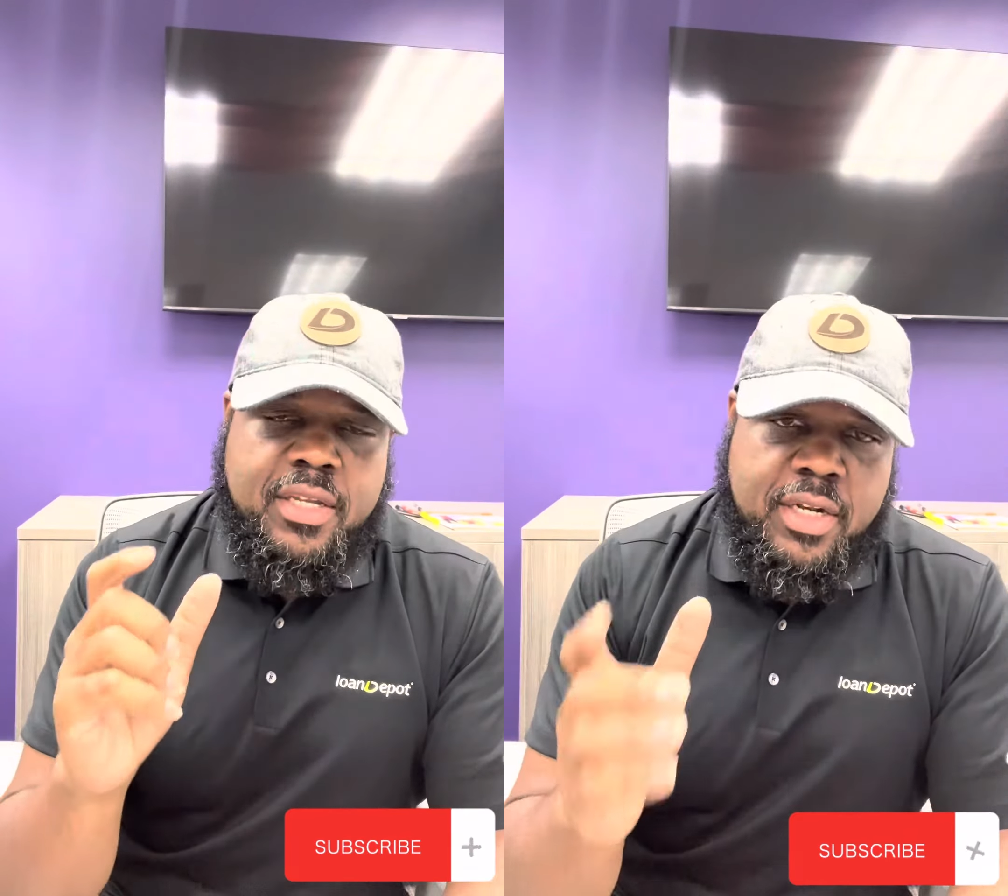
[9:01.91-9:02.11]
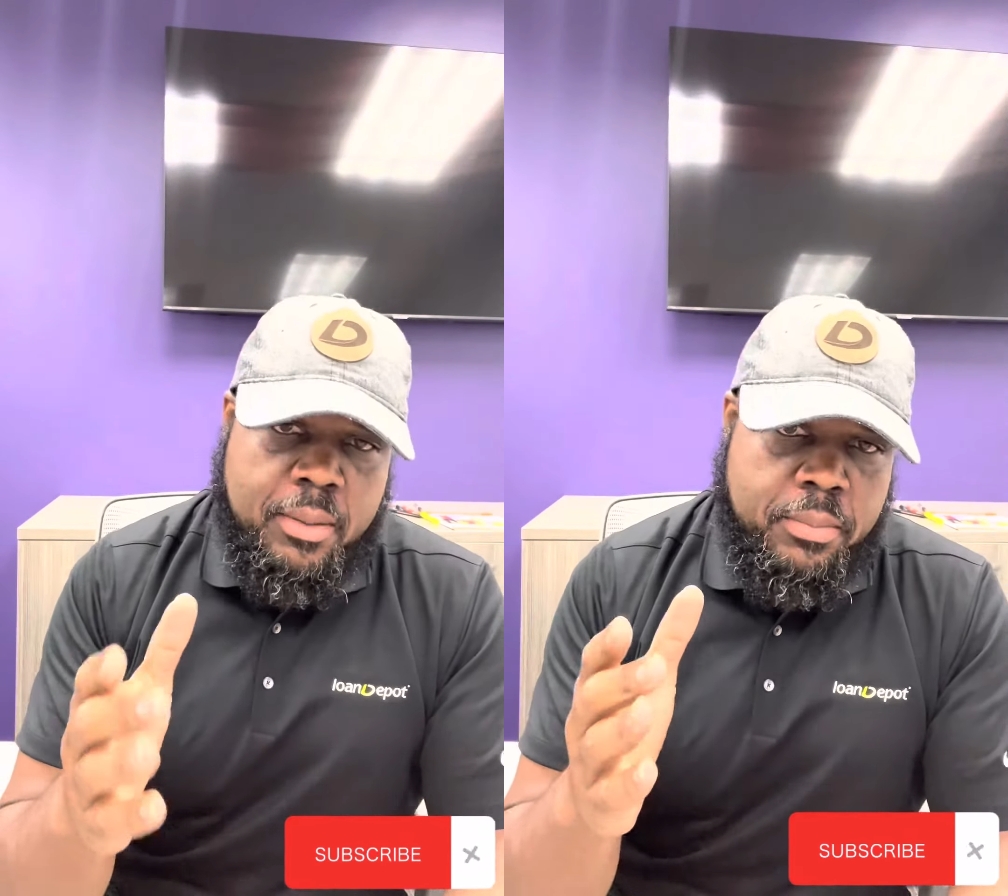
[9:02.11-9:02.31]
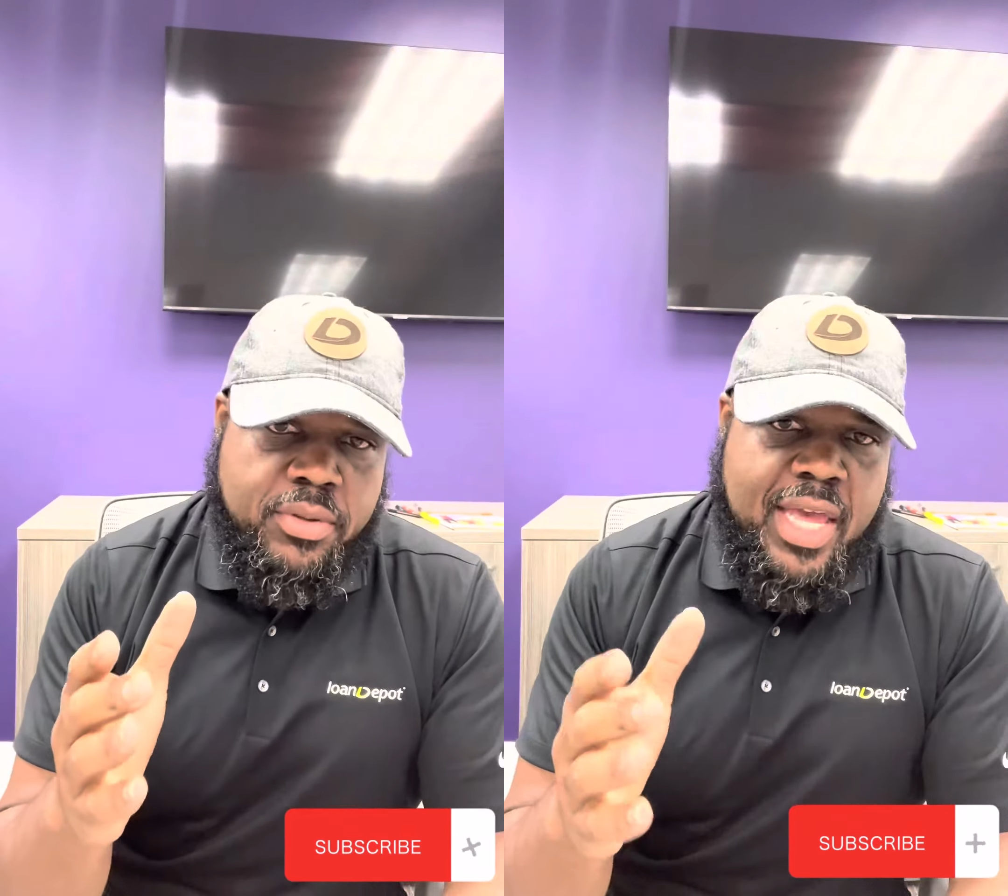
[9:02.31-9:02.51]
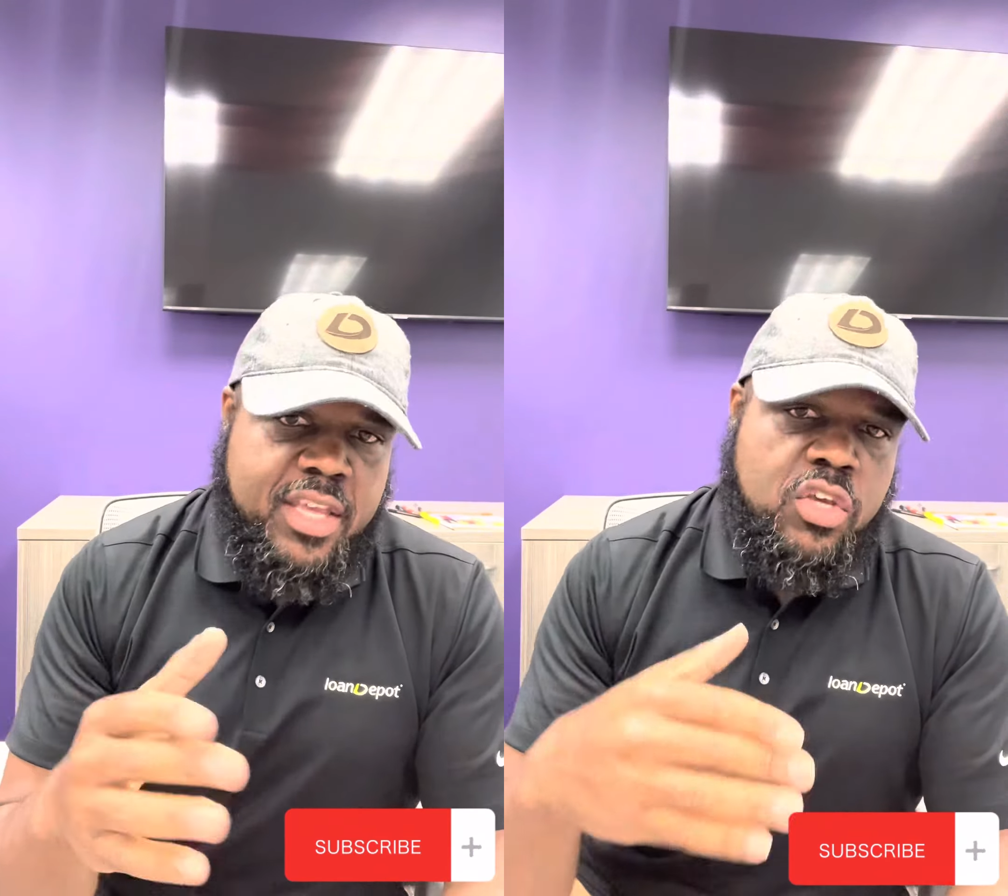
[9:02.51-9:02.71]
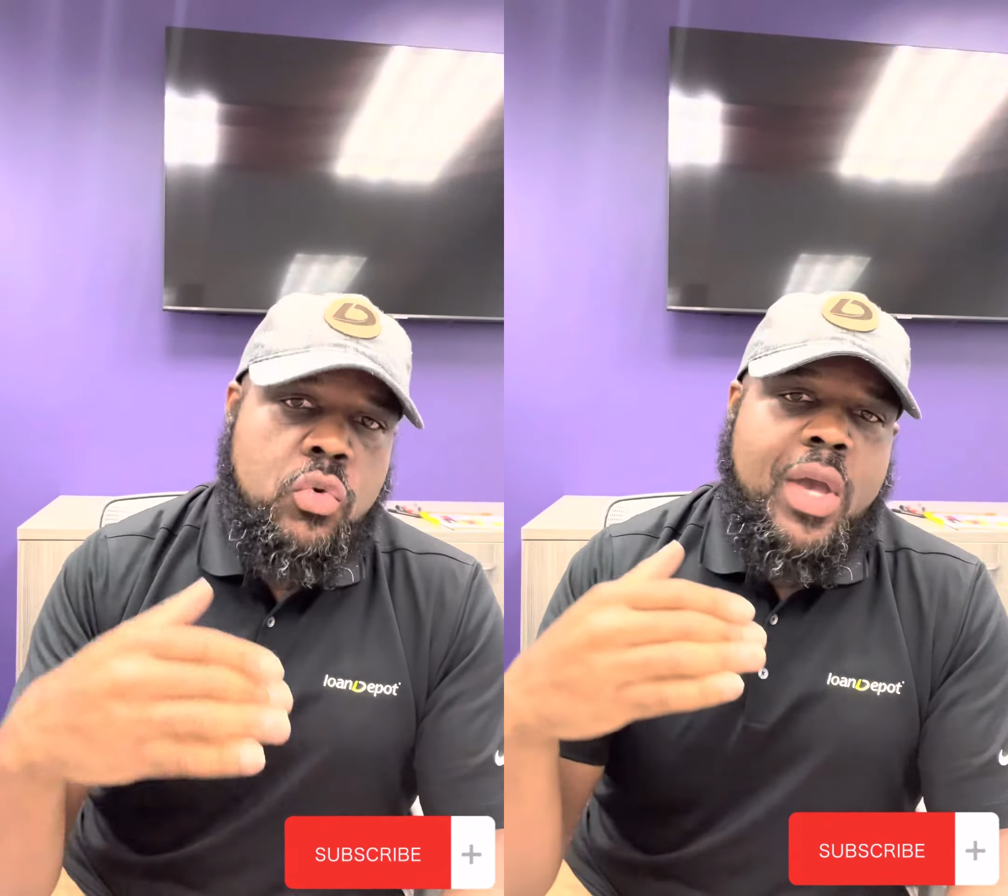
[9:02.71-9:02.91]
number that
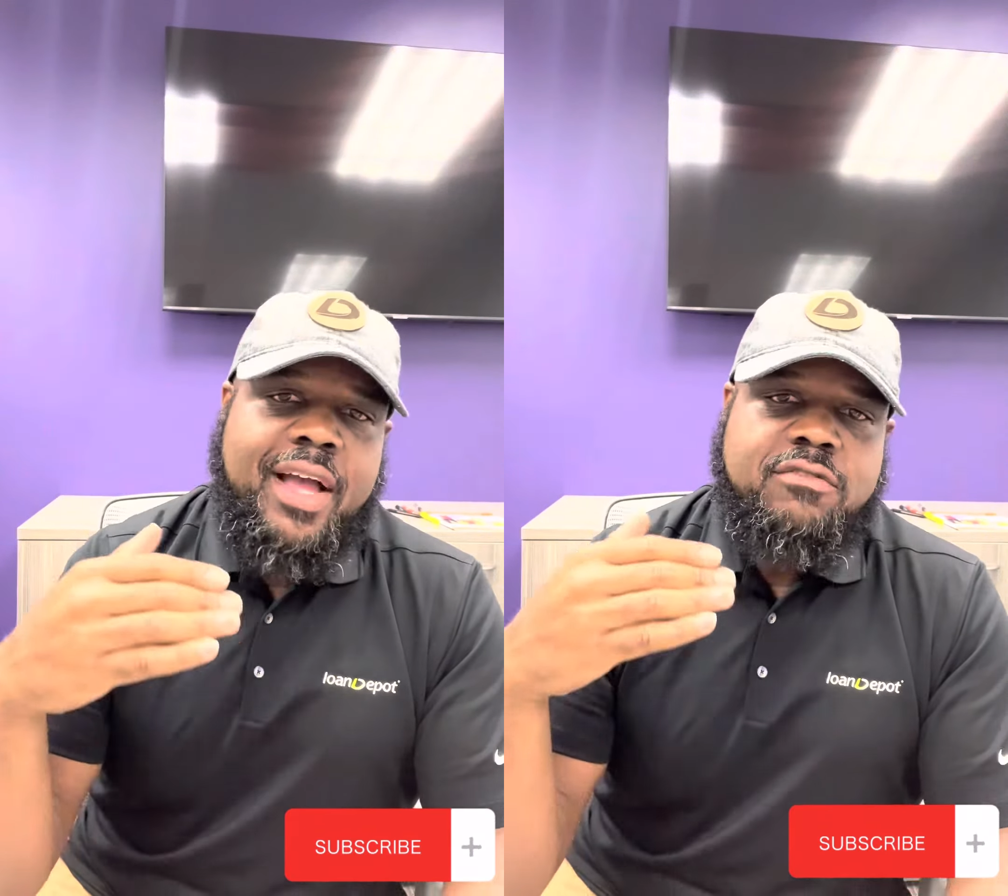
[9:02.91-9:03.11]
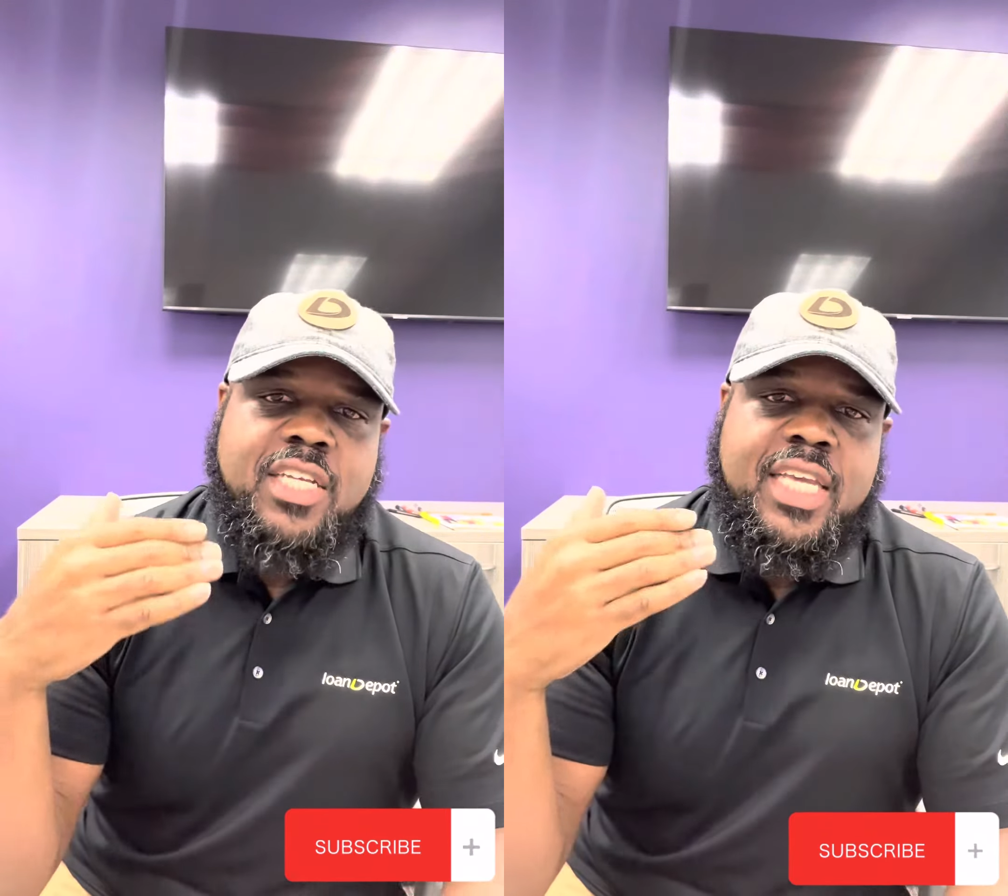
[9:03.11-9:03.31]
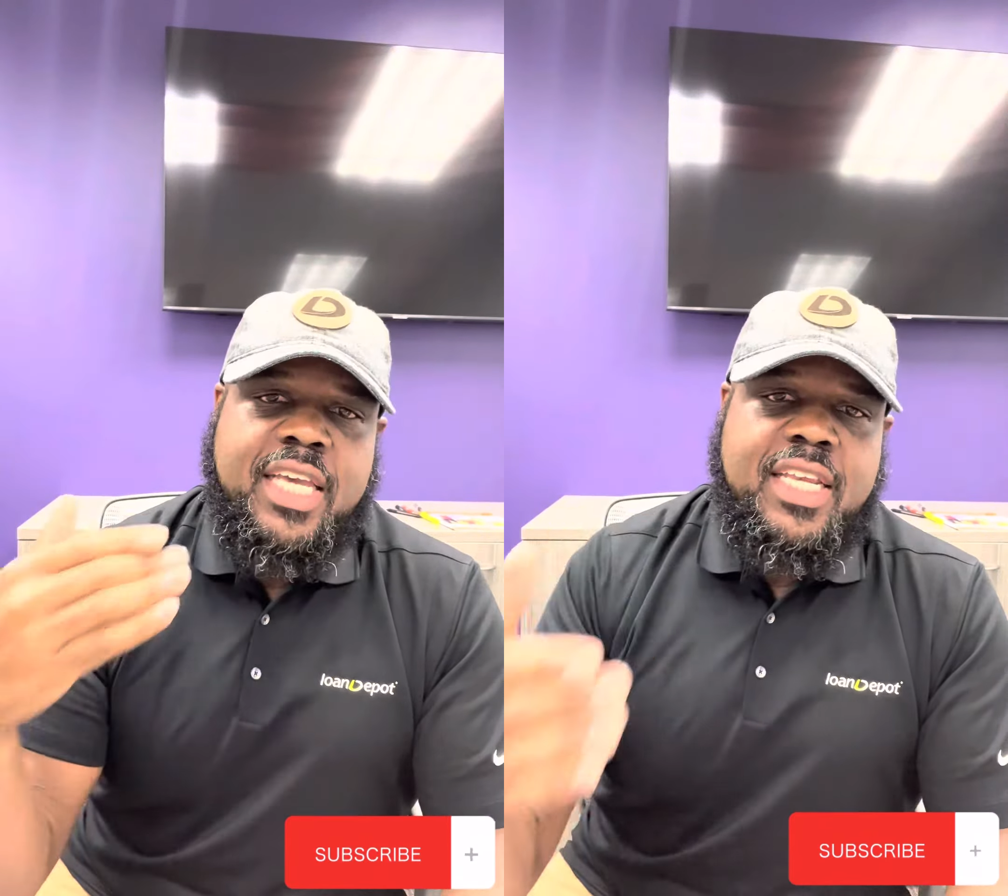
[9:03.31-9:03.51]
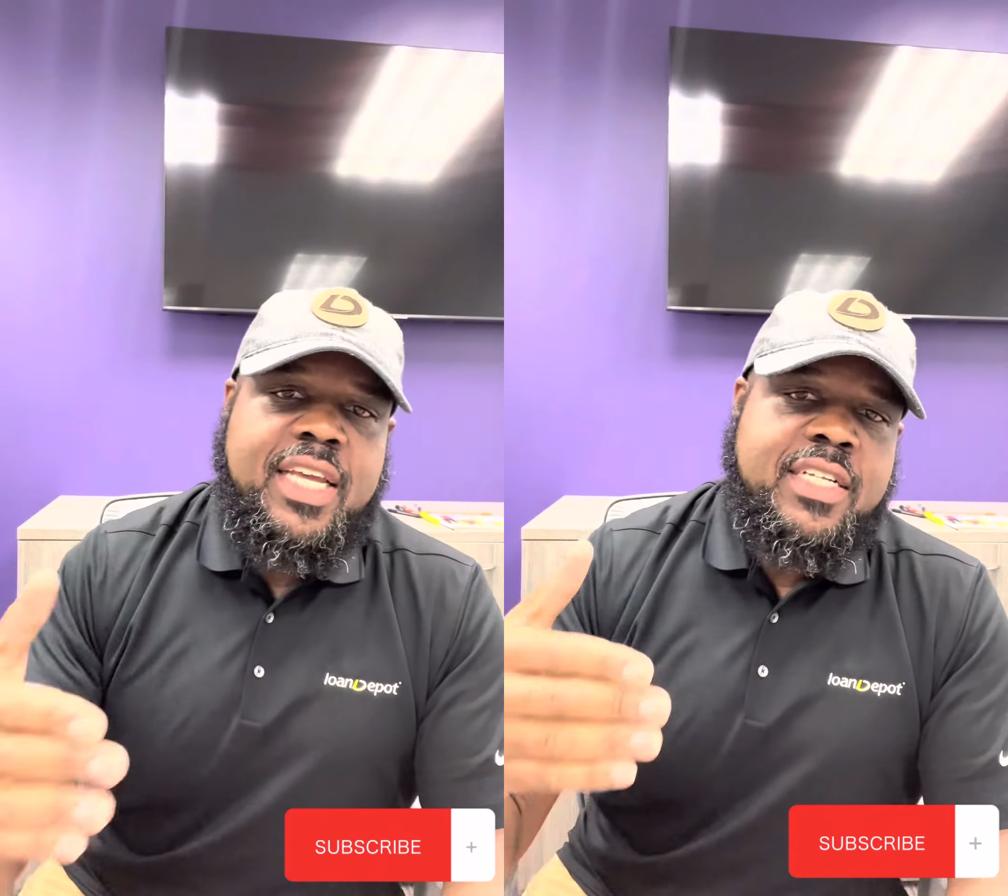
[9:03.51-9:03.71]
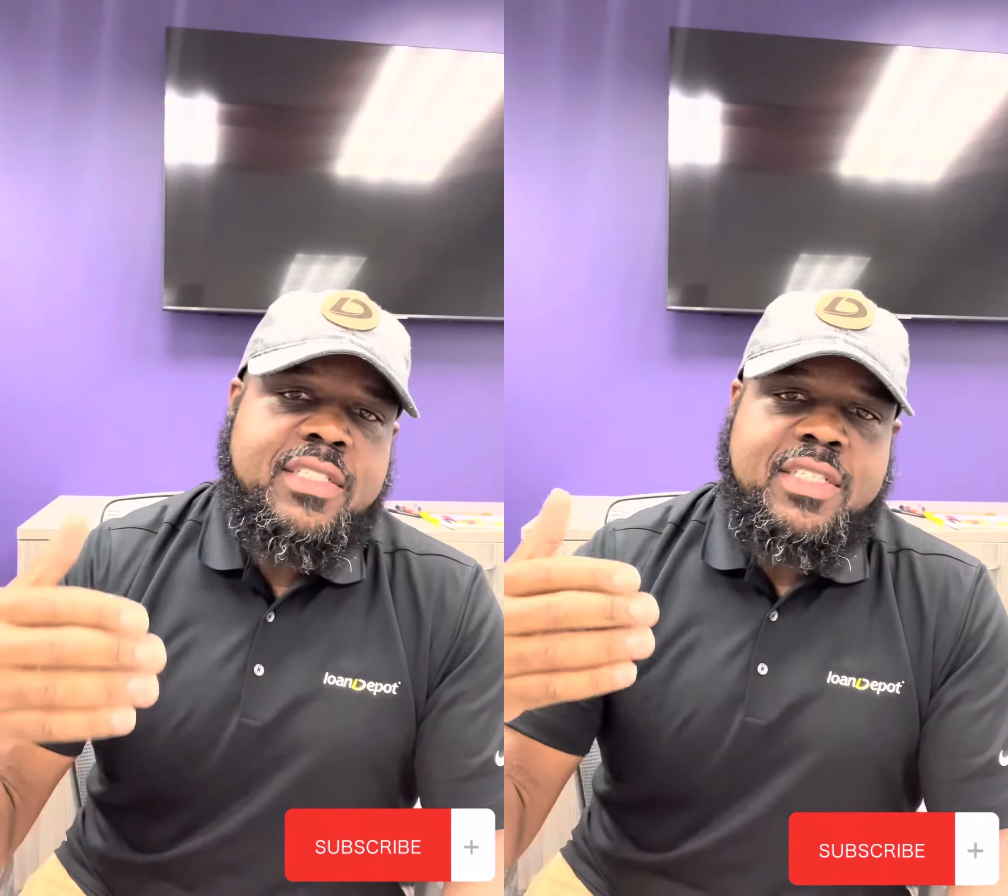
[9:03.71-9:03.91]
you have to get into